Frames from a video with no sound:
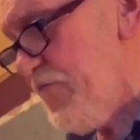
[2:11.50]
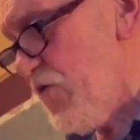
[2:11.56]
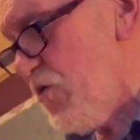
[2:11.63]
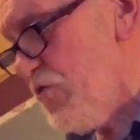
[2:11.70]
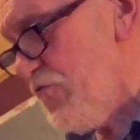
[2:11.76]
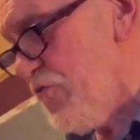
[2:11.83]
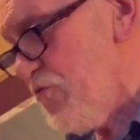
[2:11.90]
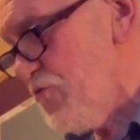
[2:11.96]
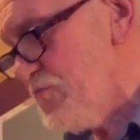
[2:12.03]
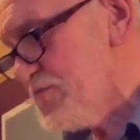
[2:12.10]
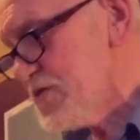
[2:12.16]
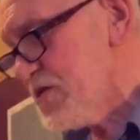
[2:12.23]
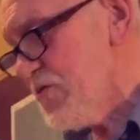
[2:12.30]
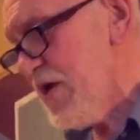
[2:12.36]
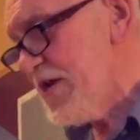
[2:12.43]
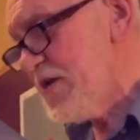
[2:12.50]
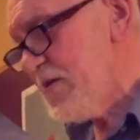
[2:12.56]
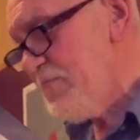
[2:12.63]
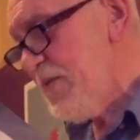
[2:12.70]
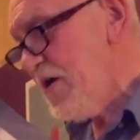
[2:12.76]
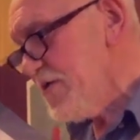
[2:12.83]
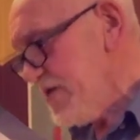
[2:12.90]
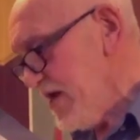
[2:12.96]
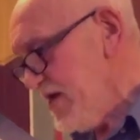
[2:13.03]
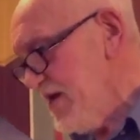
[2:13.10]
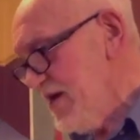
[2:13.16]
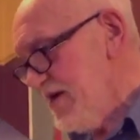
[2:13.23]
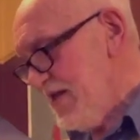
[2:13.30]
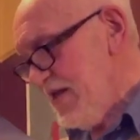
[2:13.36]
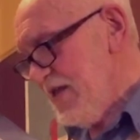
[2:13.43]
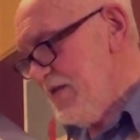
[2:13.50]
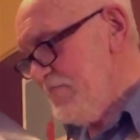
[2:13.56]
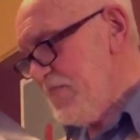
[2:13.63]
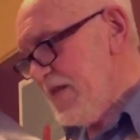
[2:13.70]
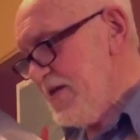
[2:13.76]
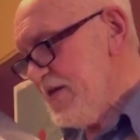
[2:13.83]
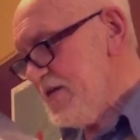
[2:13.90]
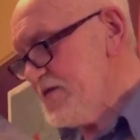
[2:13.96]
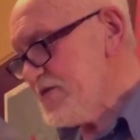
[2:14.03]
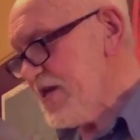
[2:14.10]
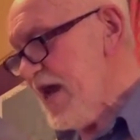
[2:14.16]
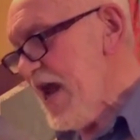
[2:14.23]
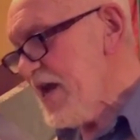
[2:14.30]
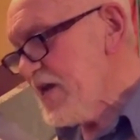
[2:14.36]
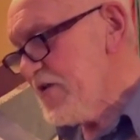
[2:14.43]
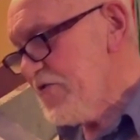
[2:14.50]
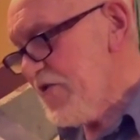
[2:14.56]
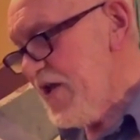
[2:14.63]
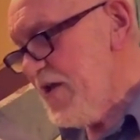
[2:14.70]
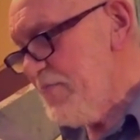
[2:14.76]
for rooms to anybody is angry